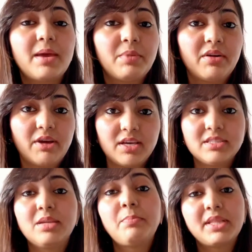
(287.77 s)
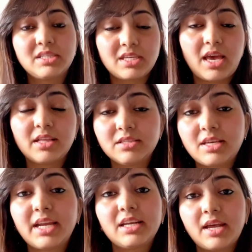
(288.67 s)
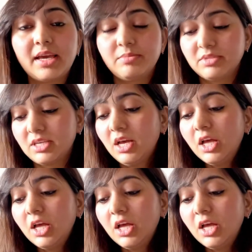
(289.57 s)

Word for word: MRIs, and PET scans at times.